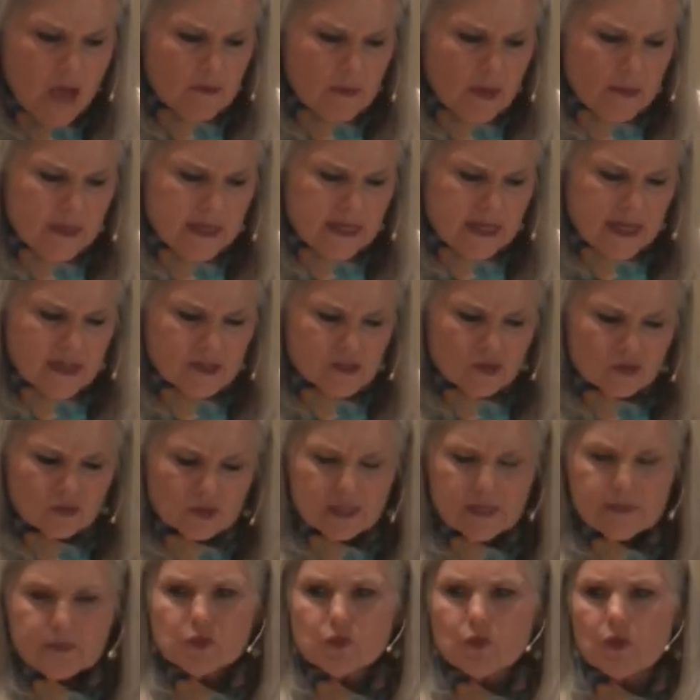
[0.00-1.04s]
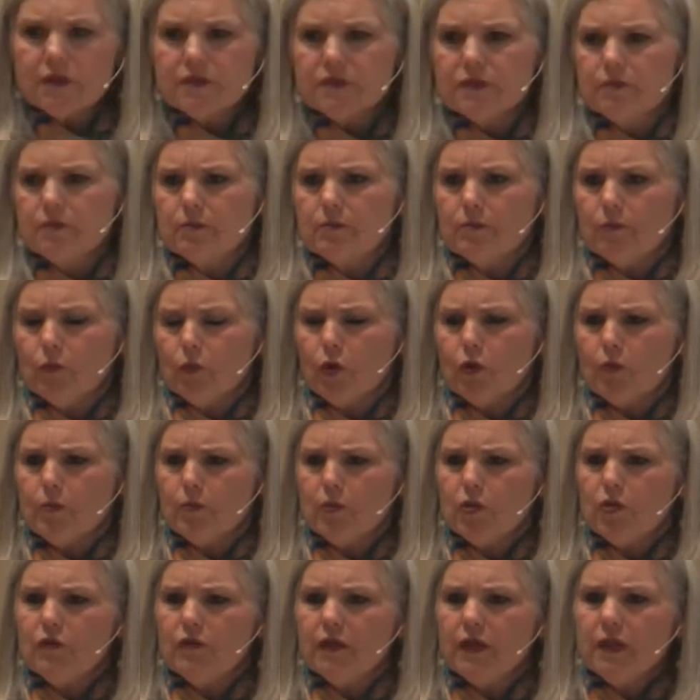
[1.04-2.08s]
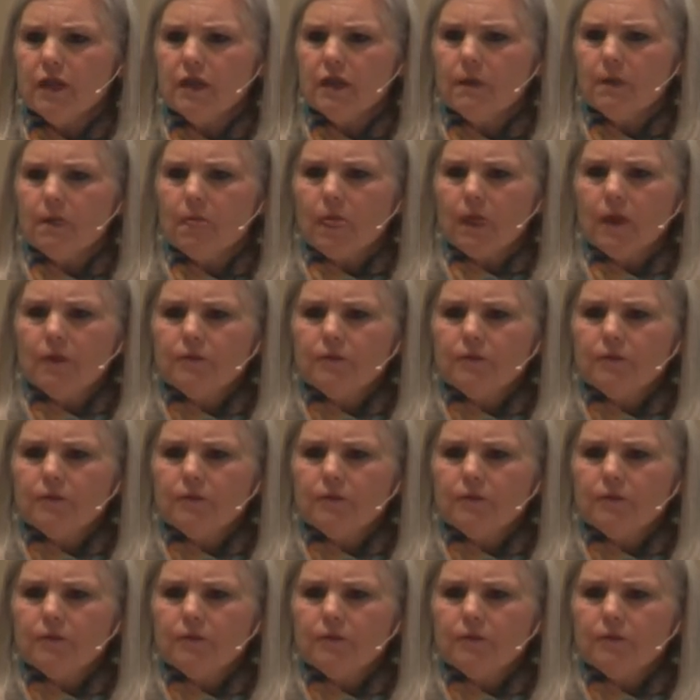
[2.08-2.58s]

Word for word: but because her lips weren't moving,